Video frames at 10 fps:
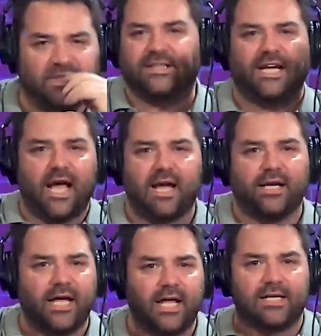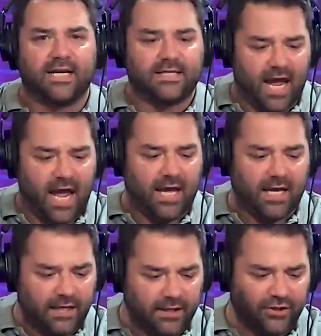Today. I need it today. I
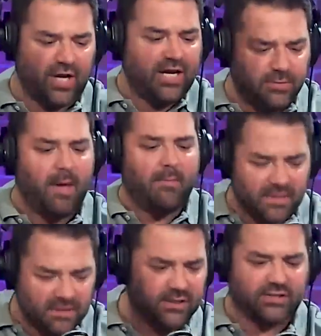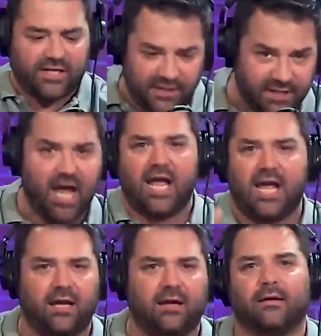need to change my business
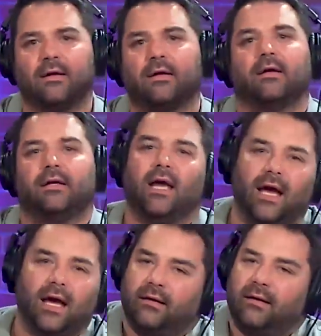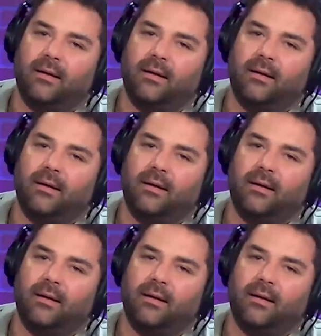today. Yeah.